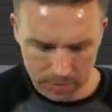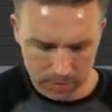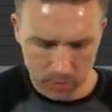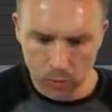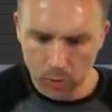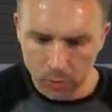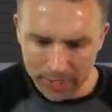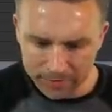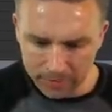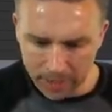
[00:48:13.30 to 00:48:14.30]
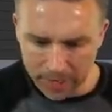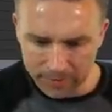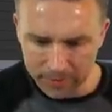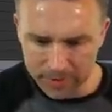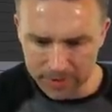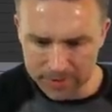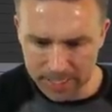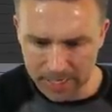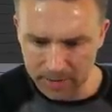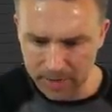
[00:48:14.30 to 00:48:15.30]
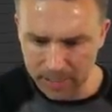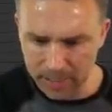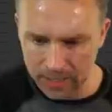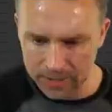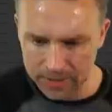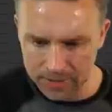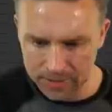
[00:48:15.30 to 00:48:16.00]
We'll wait for everything to animate in.